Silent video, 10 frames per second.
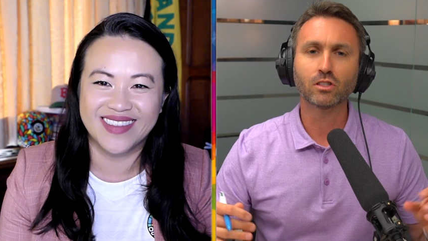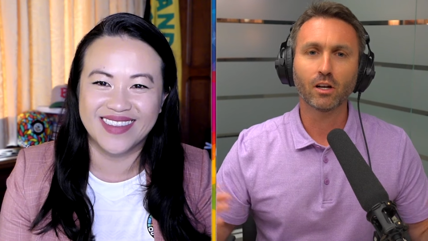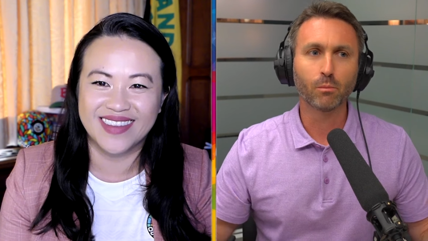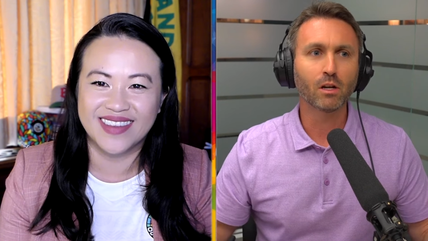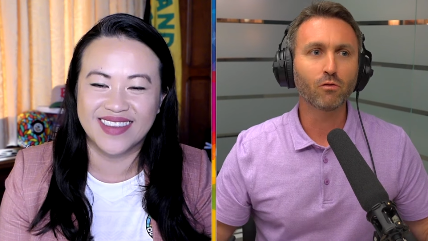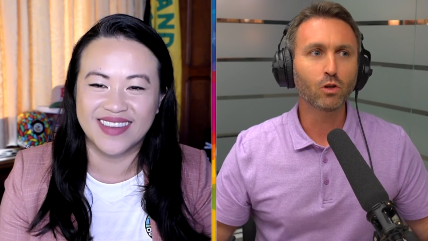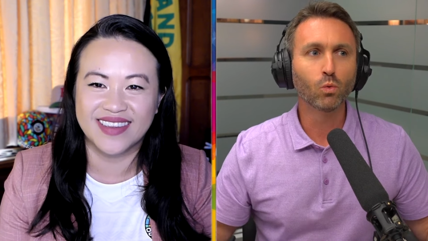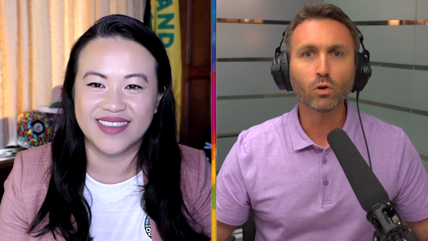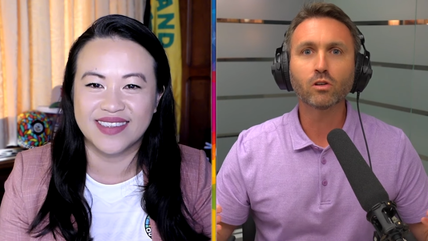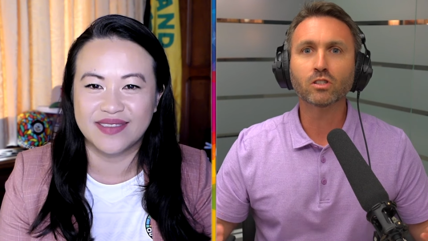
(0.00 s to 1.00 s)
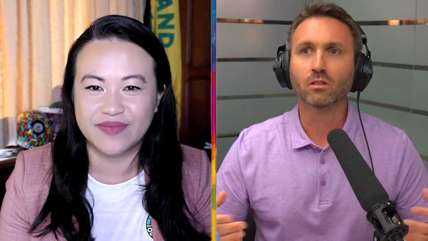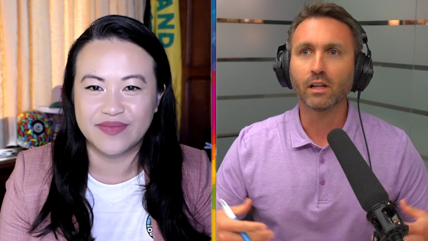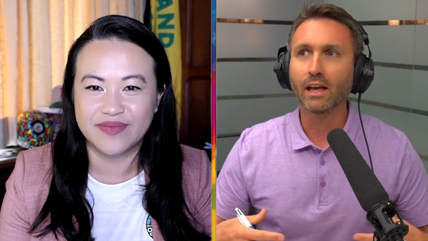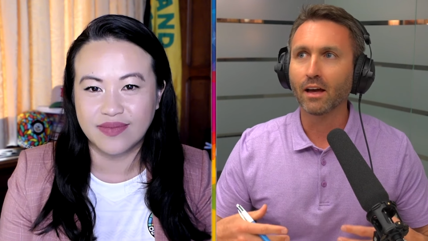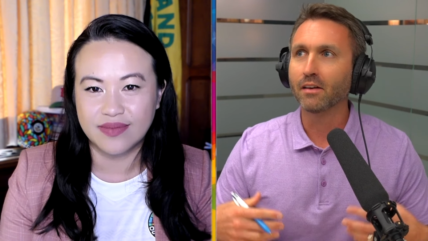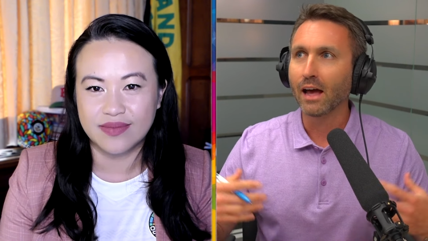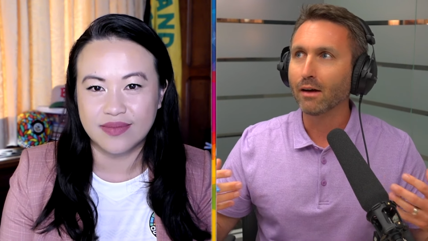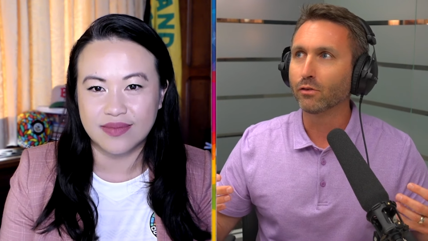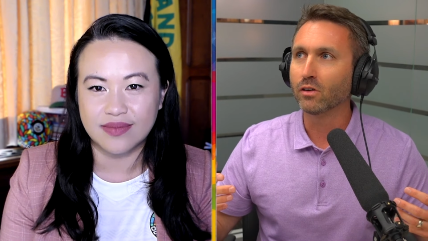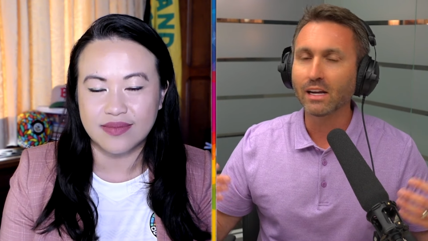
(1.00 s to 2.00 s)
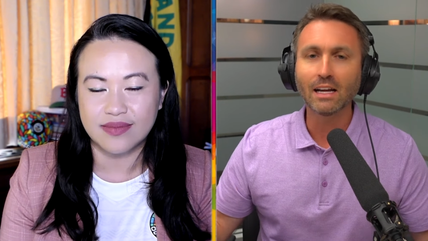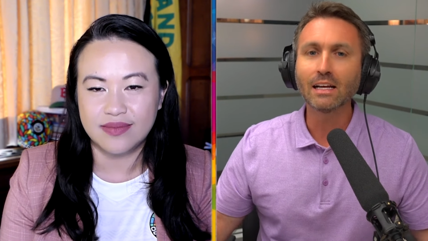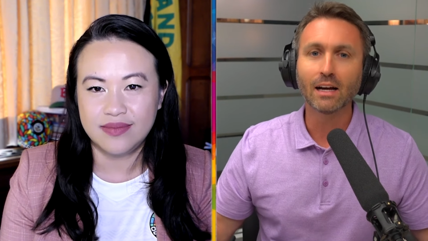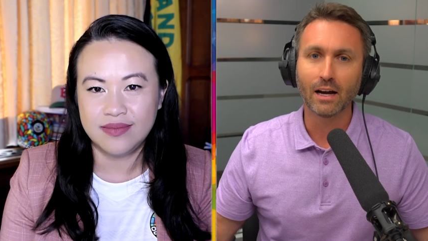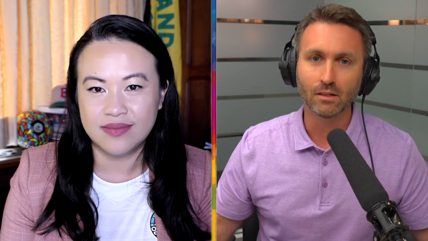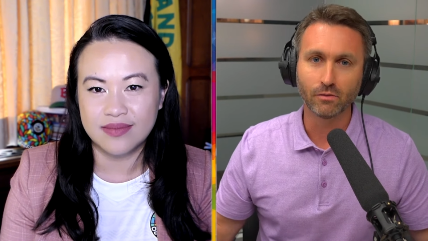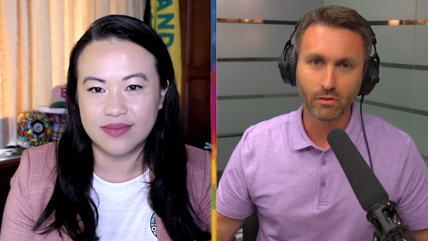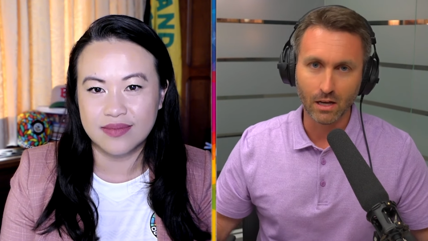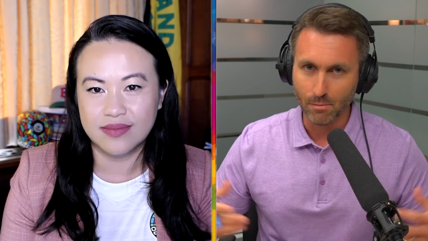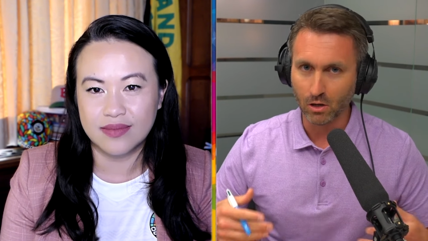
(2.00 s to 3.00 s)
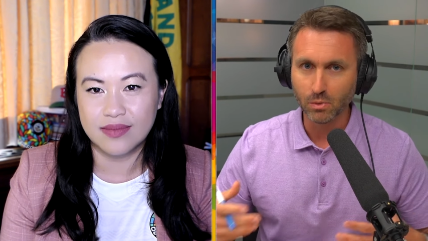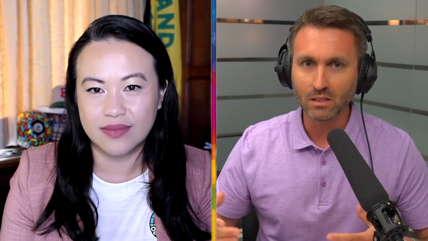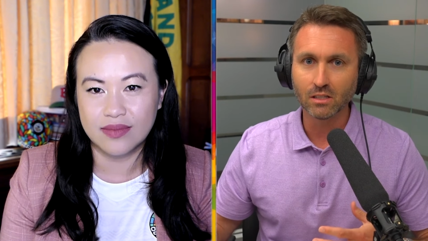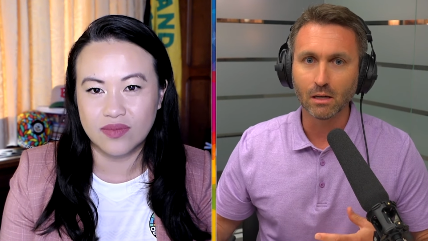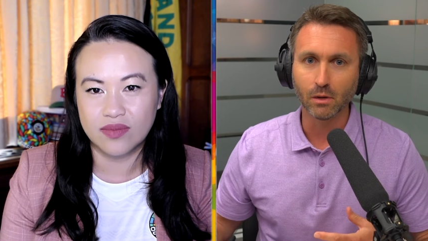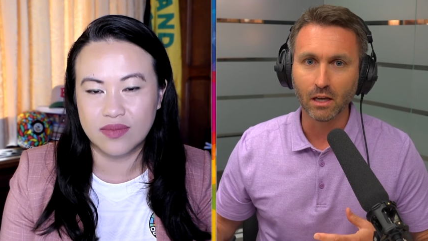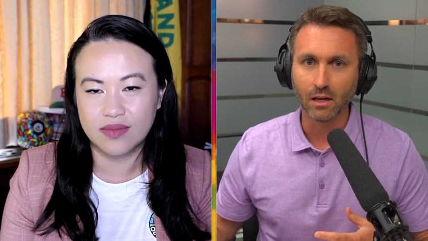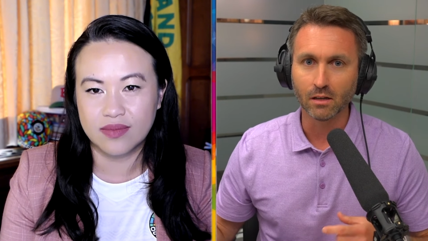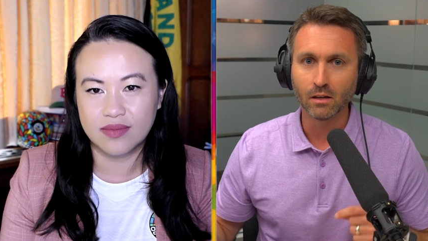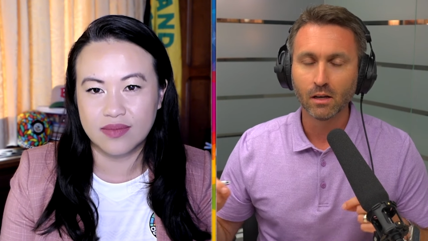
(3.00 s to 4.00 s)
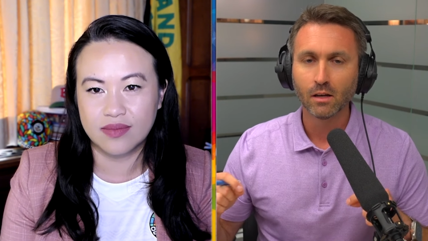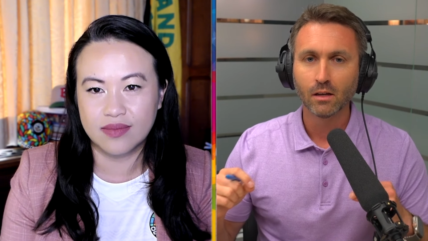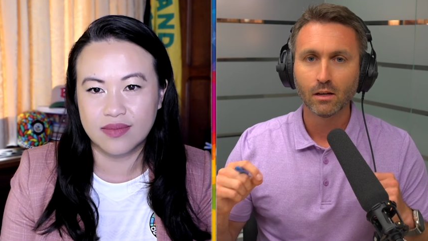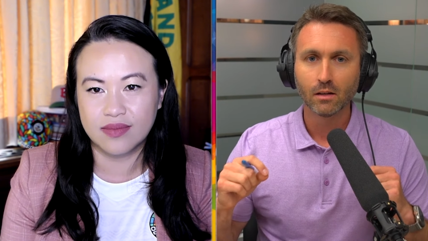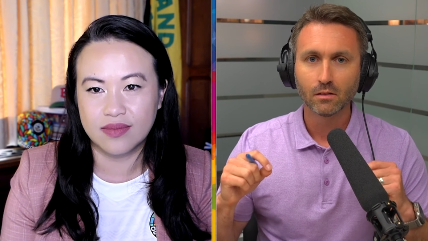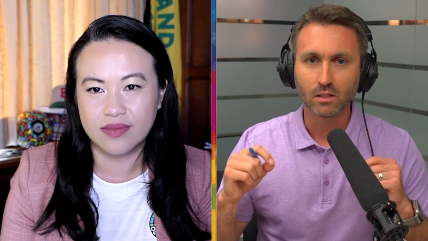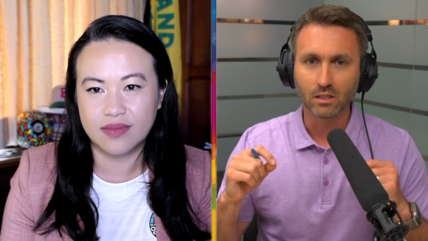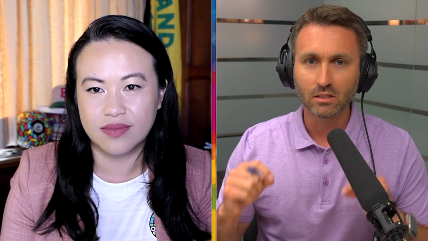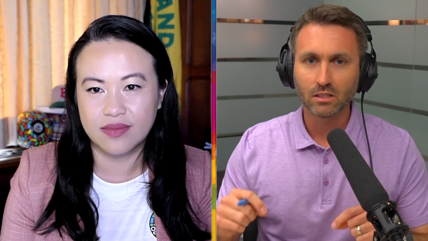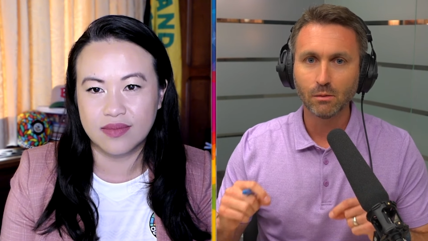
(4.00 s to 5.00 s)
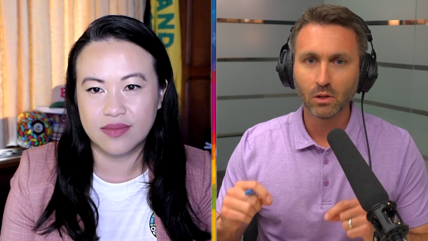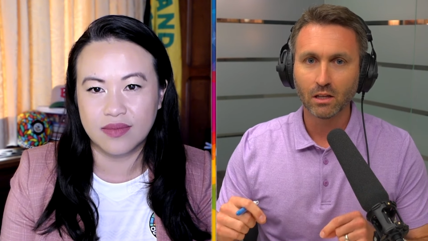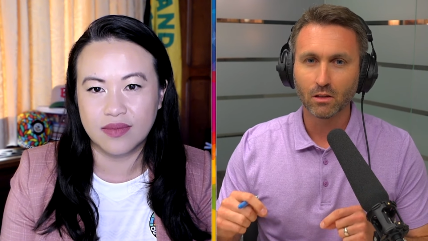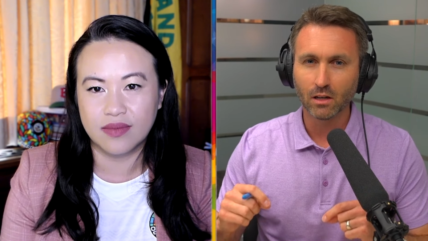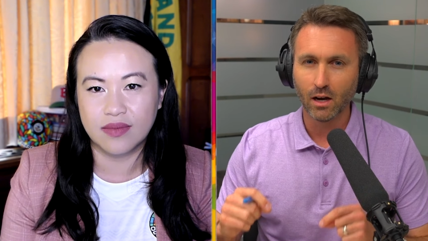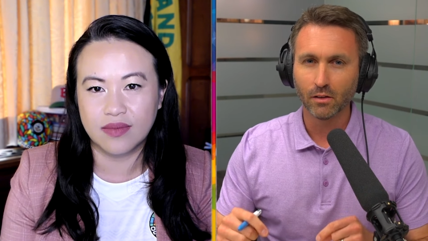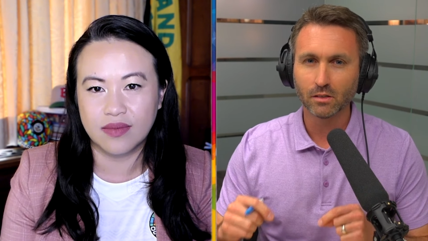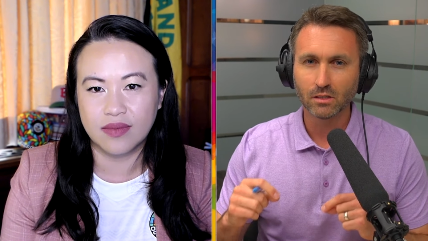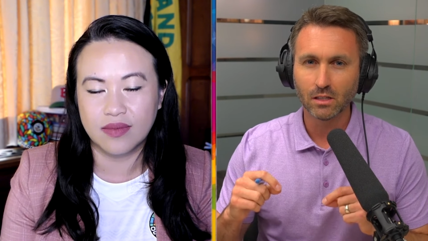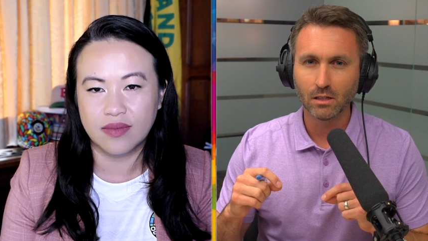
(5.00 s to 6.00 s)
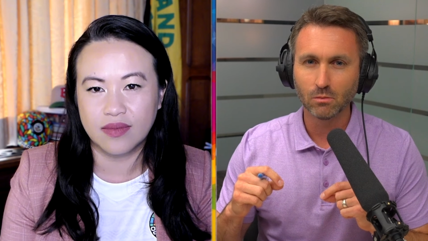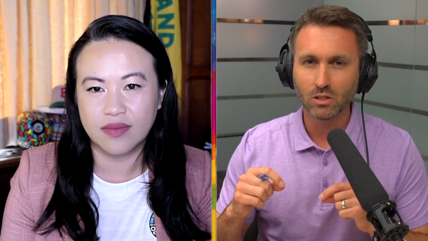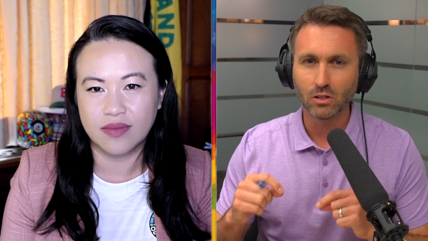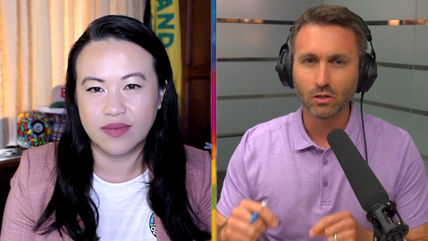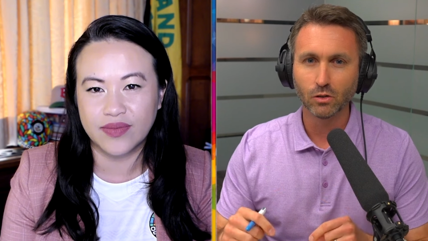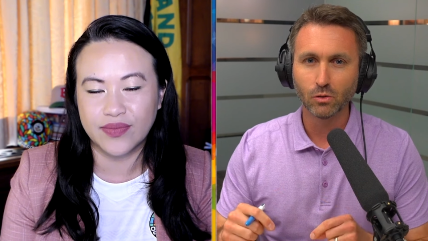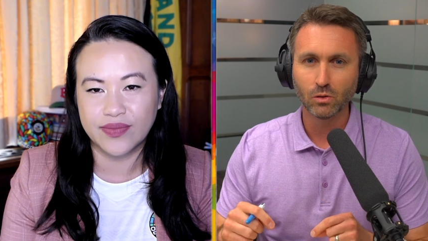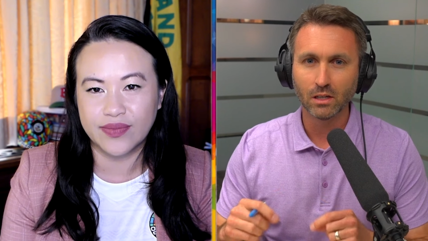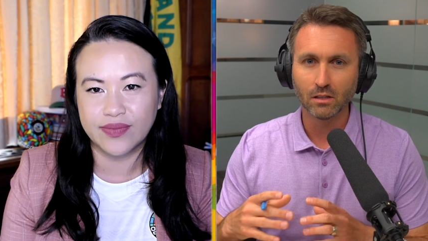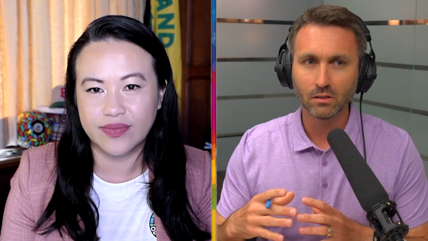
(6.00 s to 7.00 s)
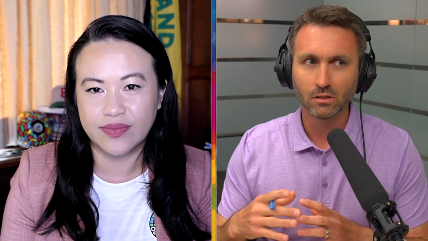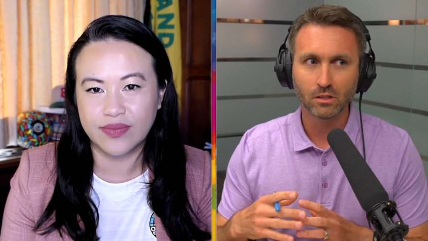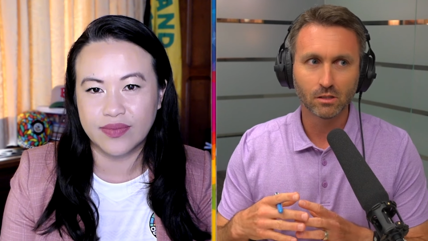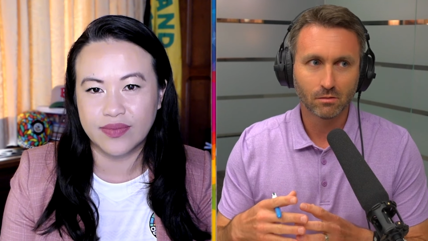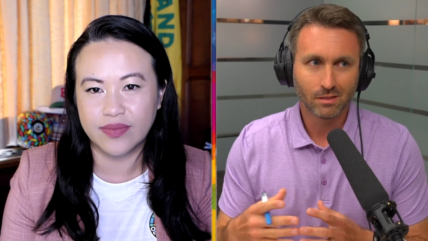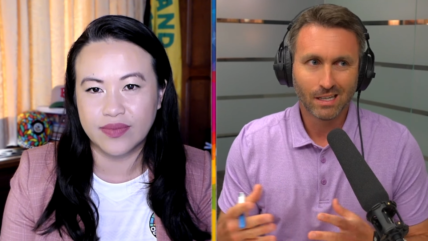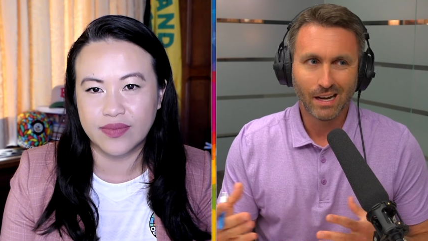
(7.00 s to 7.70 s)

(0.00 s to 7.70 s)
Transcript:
Speaker 1: are settled. But if you were to land ever any kind of MLB team again, does it seem like the Coliseum to you is